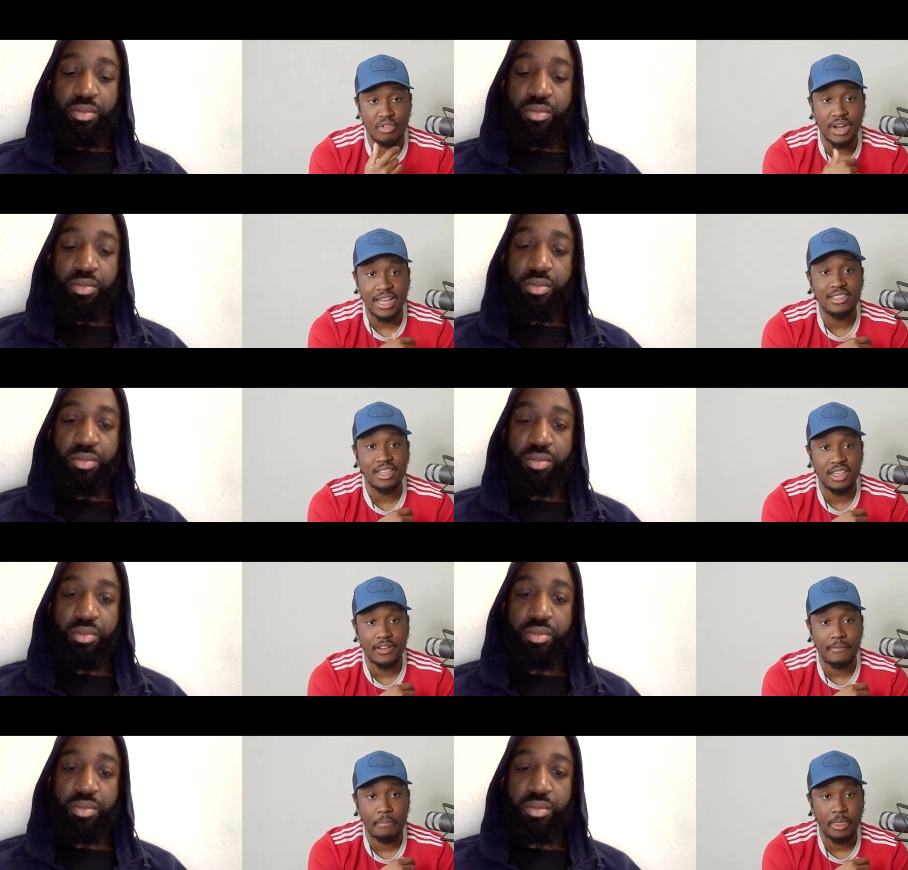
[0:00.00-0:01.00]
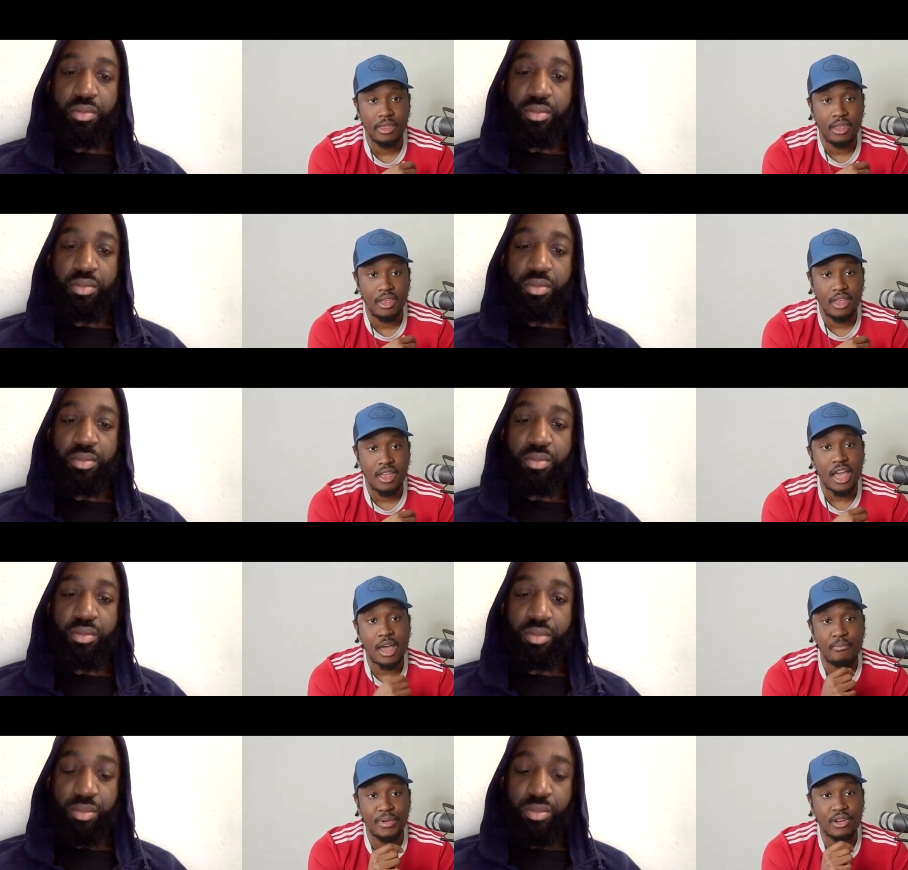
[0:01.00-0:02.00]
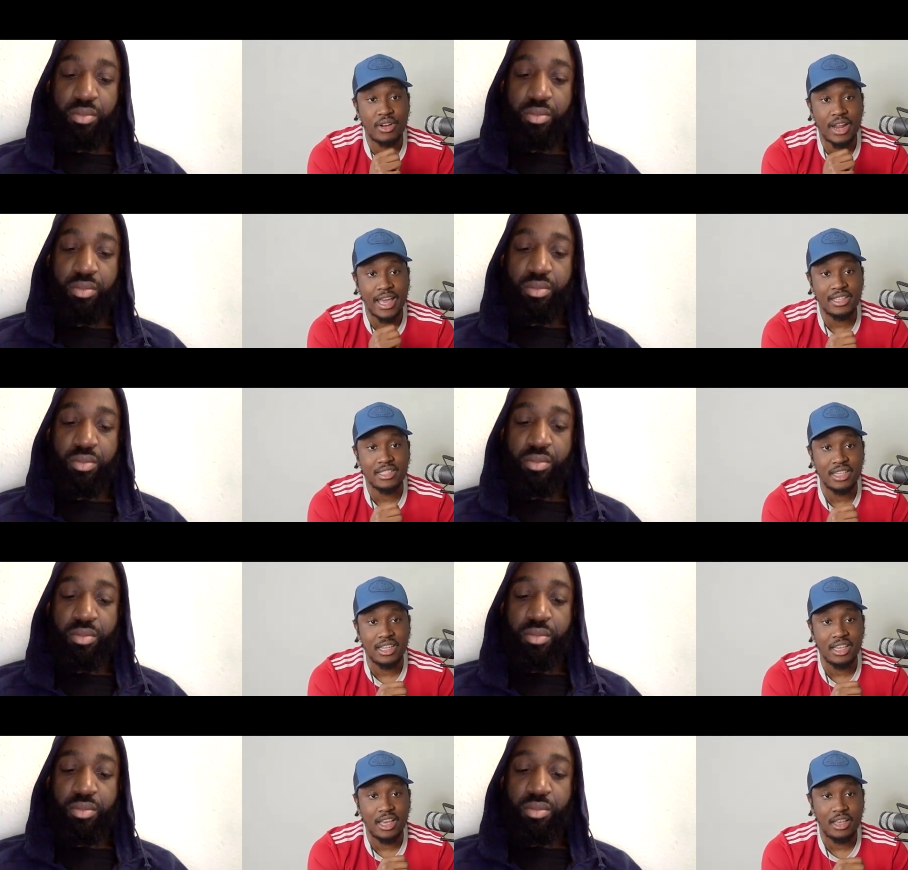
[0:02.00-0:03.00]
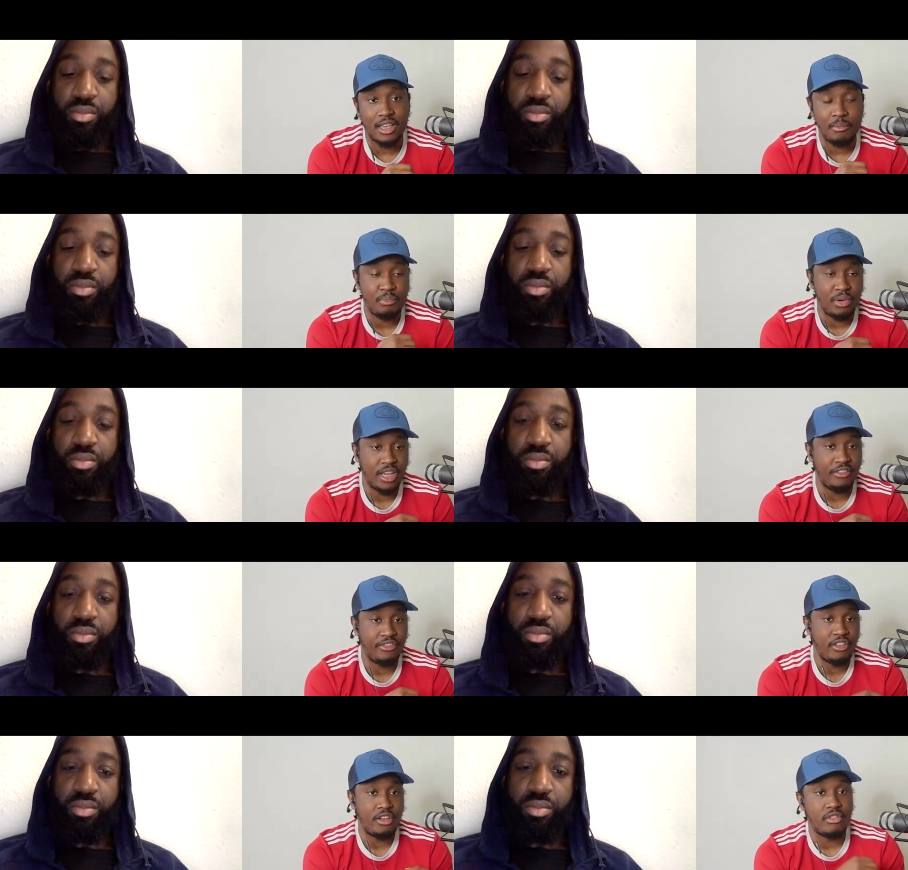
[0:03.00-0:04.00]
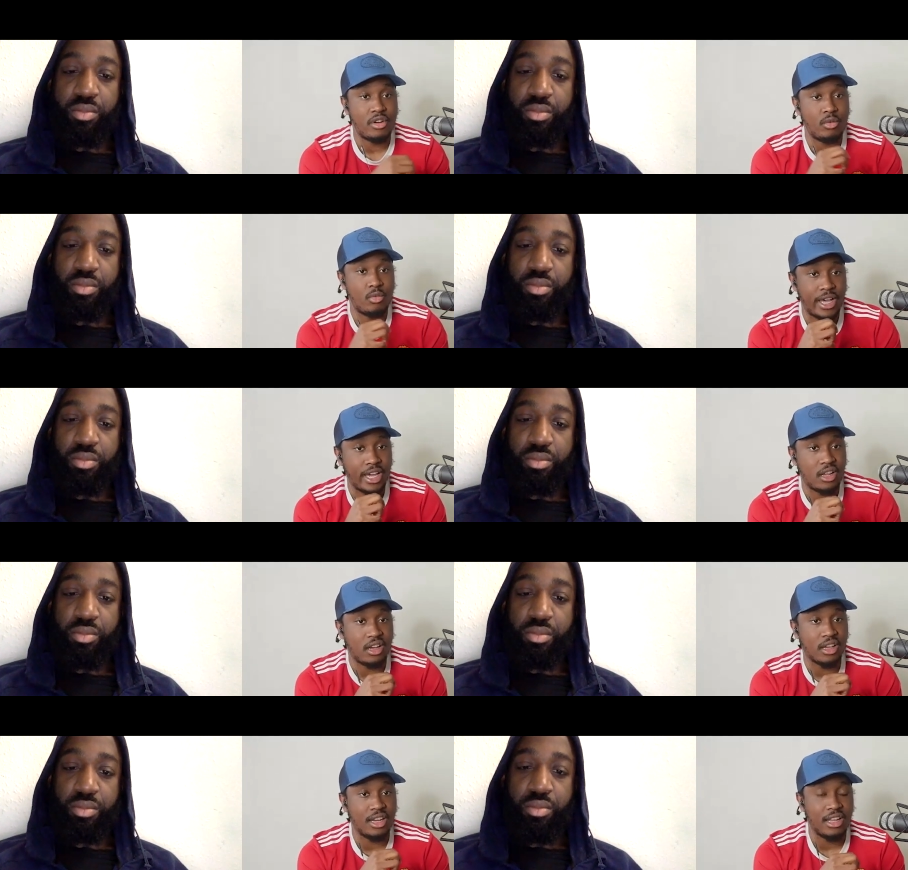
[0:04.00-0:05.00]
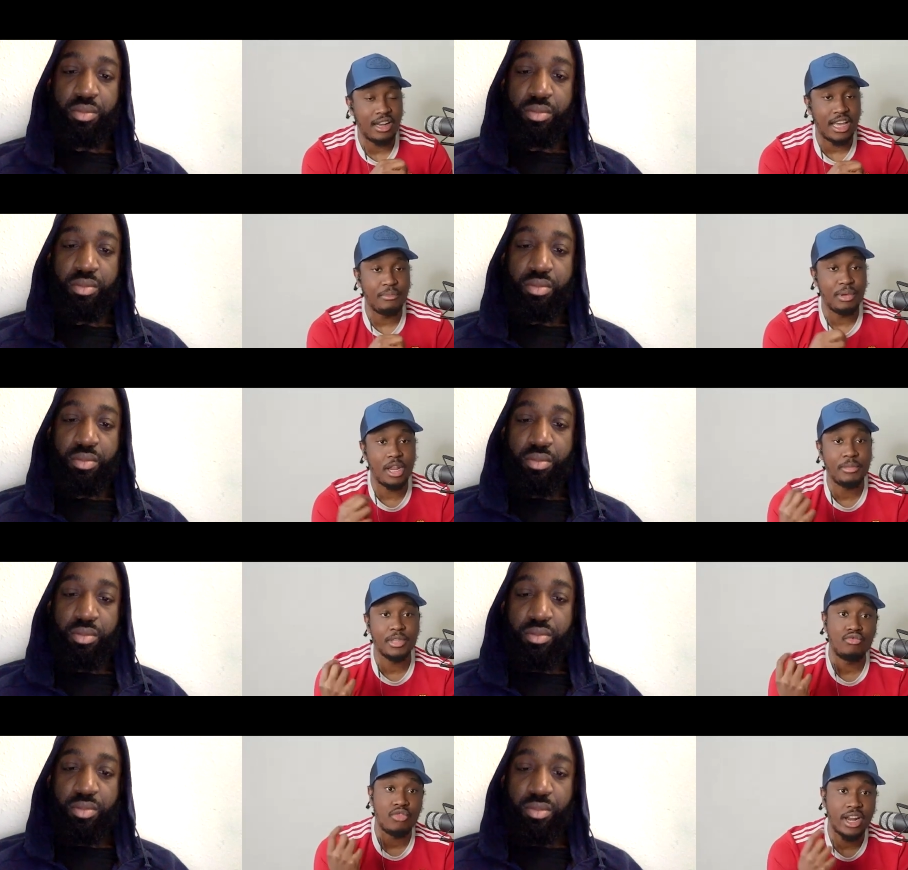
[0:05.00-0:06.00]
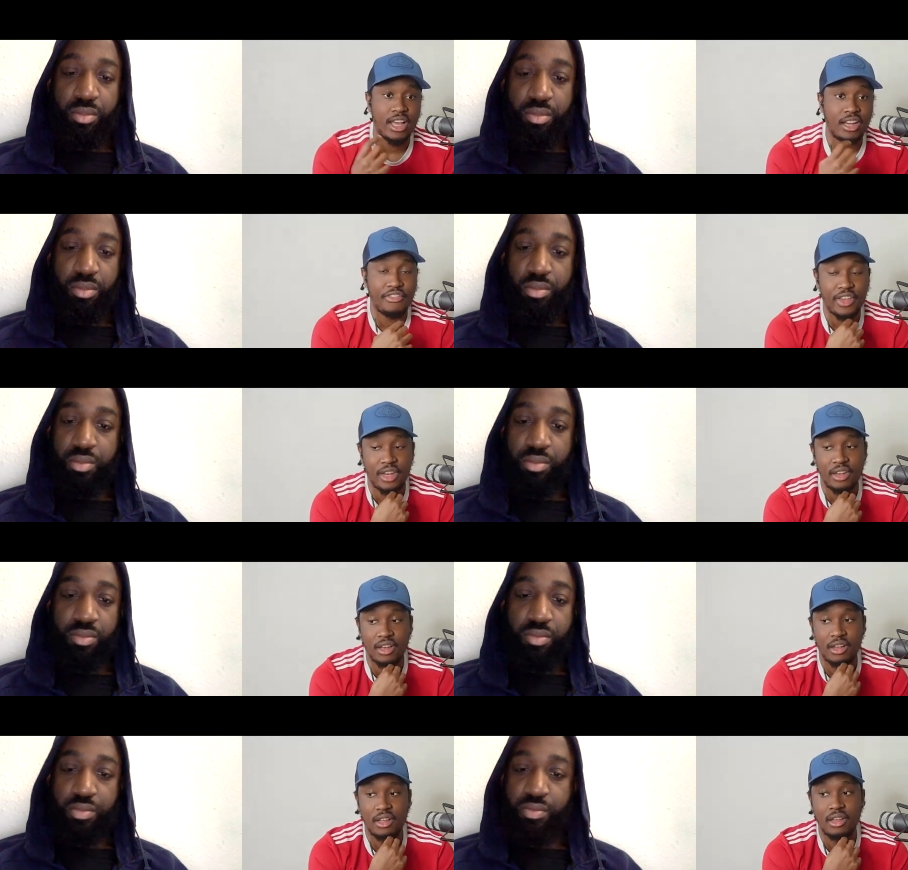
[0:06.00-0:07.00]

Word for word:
Speaker 1: on Antony and bringing on Antony yeah him playing further out wide hugging that line being able to run at a defender